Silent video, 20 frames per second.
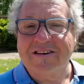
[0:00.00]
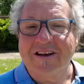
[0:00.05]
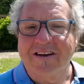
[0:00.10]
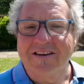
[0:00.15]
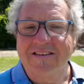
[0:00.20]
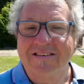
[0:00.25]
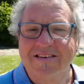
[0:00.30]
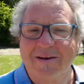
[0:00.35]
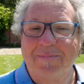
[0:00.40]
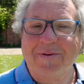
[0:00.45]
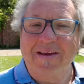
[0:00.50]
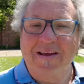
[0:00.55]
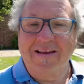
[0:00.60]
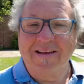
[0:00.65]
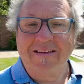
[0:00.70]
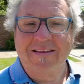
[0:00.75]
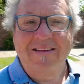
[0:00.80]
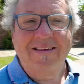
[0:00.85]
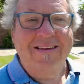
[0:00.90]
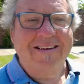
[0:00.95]
gardens up here.
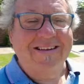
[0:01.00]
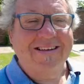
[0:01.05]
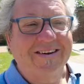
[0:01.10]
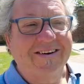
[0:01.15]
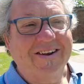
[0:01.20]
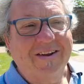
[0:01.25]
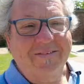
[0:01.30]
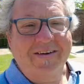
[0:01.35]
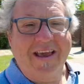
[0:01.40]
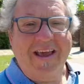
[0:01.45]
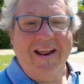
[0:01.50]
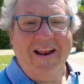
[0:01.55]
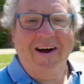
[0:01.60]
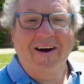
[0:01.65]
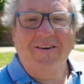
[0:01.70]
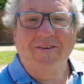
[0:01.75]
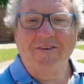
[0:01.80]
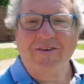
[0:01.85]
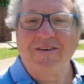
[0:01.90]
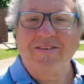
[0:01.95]
God, I'm getting
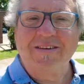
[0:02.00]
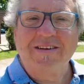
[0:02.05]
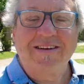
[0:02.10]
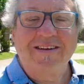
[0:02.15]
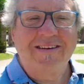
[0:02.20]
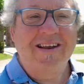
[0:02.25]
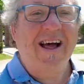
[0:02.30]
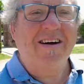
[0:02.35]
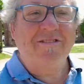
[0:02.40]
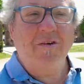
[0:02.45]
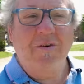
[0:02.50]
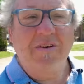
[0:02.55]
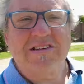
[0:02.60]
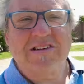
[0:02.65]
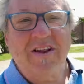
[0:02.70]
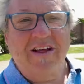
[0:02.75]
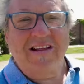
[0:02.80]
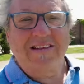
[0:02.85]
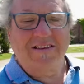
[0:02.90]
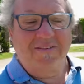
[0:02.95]
old. No, I've always
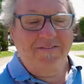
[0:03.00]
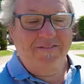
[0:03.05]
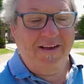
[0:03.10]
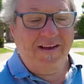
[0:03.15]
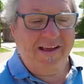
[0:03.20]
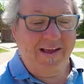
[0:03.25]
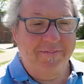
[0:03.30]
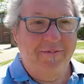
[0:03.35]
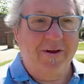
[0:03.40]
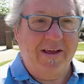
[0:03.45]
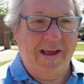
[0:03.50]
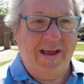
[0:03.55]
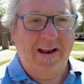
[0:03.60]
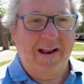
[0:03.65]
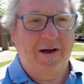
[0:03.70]
liked them. Fuck it, I'm not getting